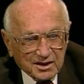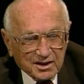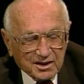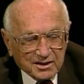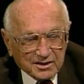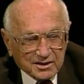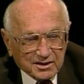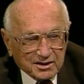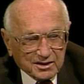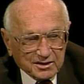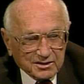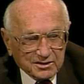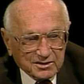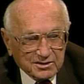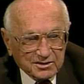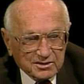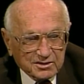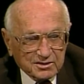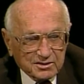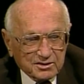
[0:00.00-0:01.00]
And I
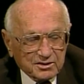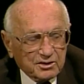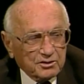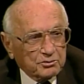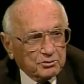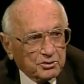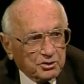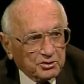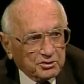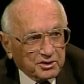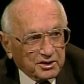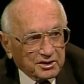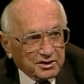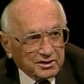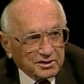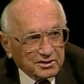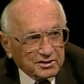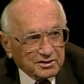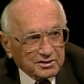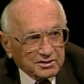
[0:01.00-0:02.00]
wrote
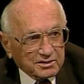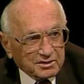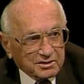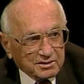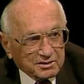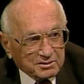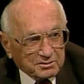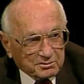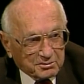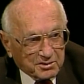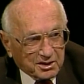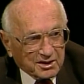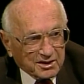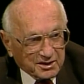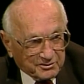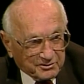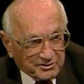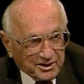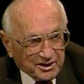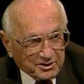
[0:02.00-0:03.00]

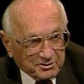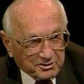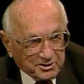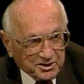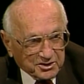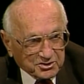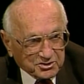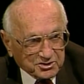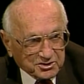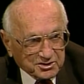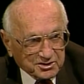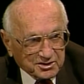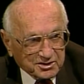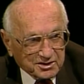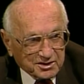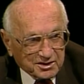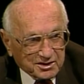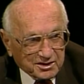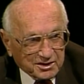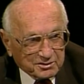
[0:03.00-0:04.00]
my evaluation
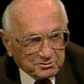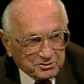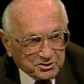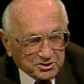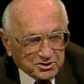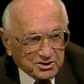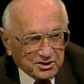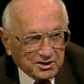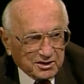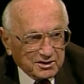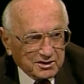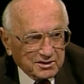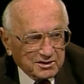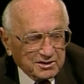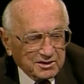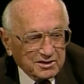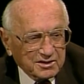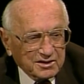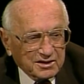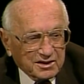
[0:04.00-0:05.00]
in which I
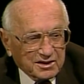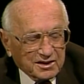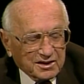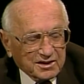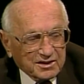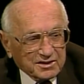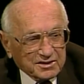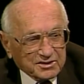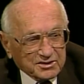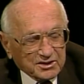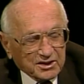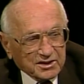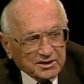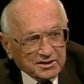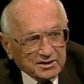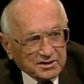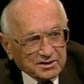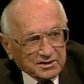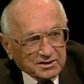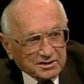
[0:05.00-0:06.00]

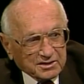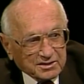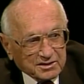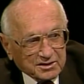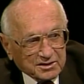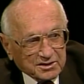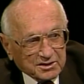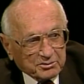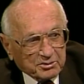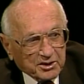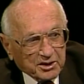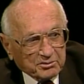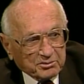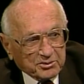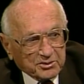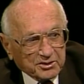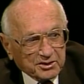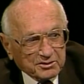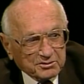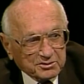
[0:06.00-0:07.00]
said in the
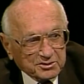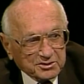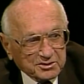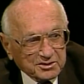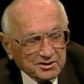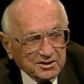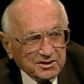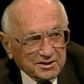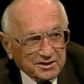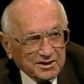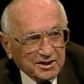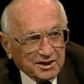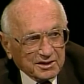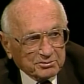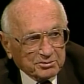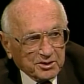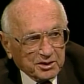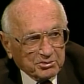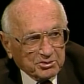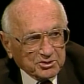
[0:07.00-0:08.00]
paper that was
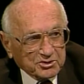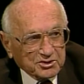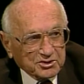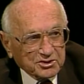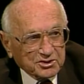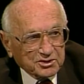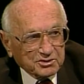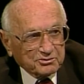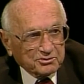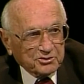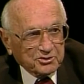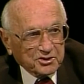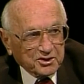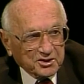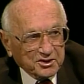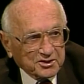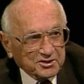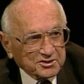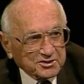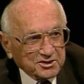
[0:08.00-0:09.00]
not published until
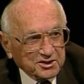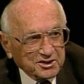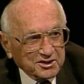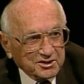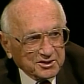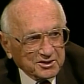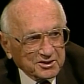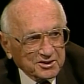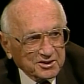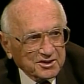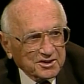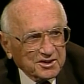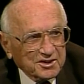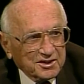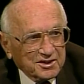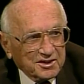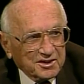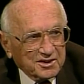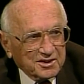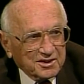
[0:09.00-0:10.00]
40 years later
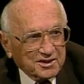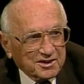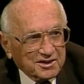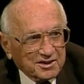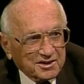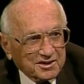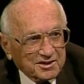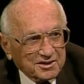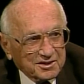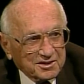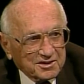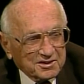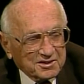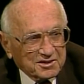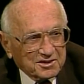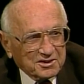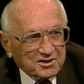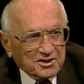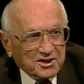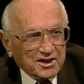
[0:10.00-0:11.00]

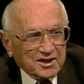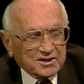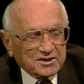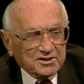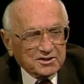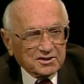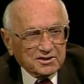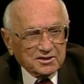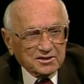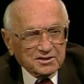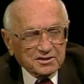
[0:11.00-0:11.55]
that